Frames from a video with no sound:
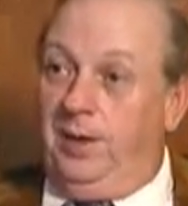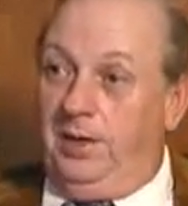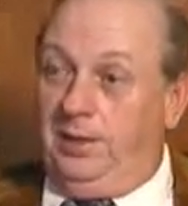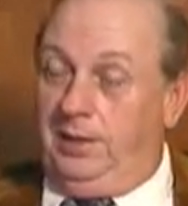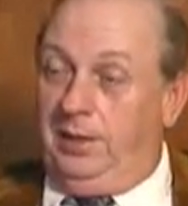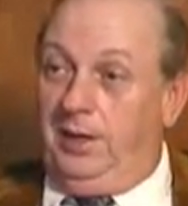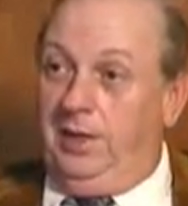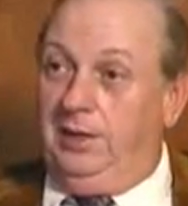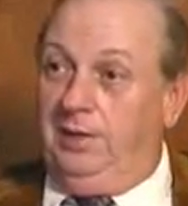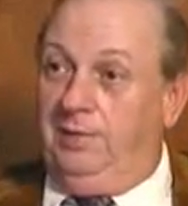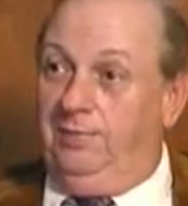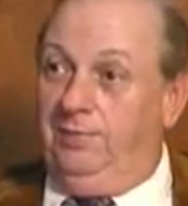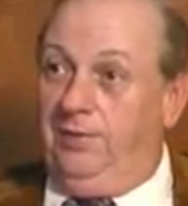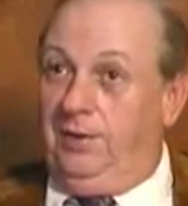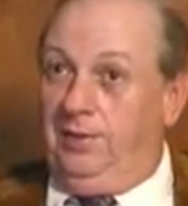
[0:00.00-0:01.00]
the
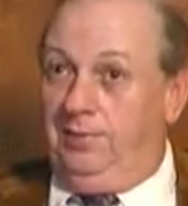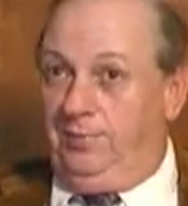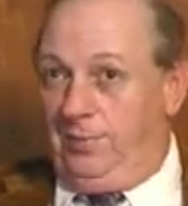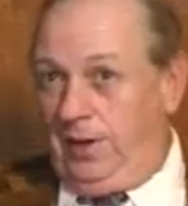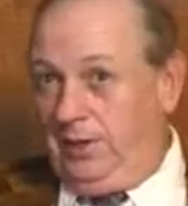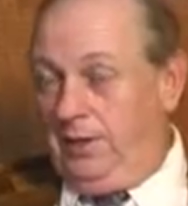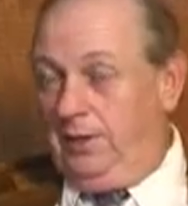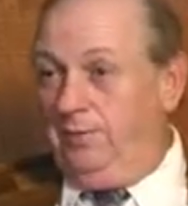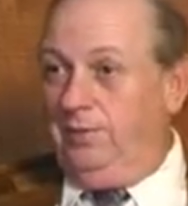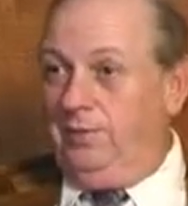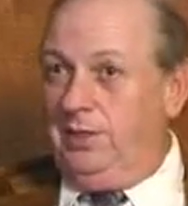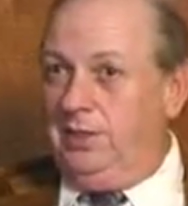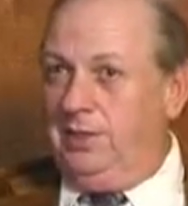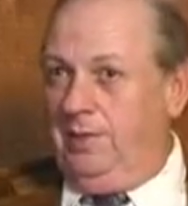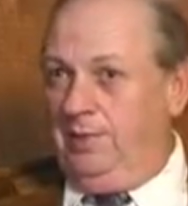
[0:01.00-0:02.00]

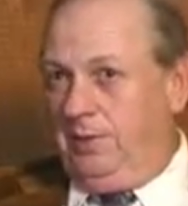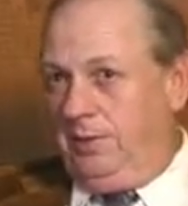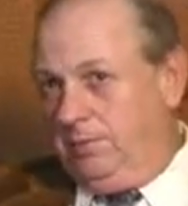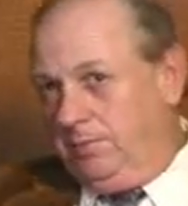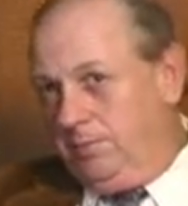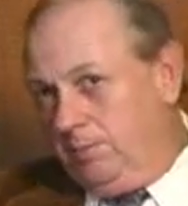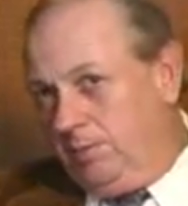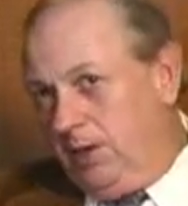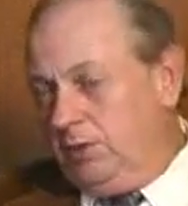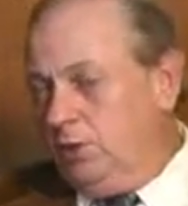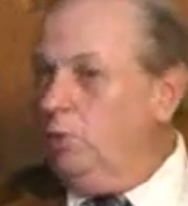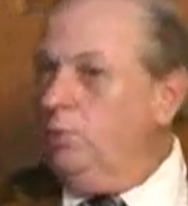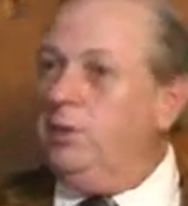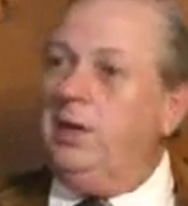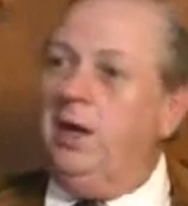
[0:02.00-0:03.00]
1957
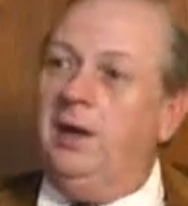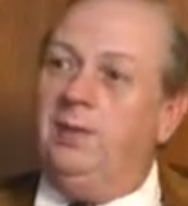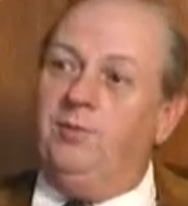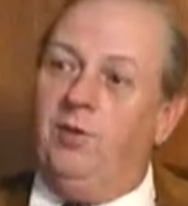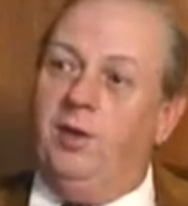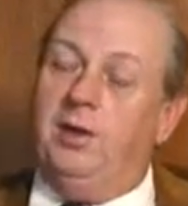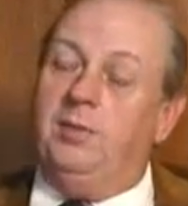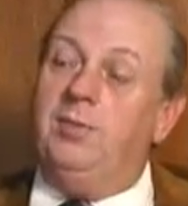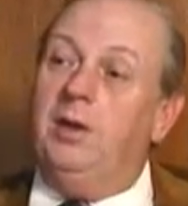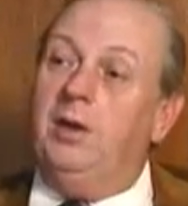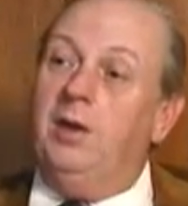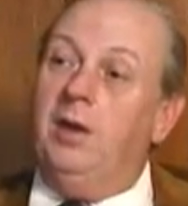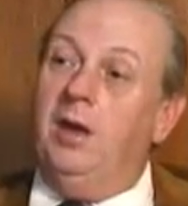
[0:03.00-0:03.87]
October time frame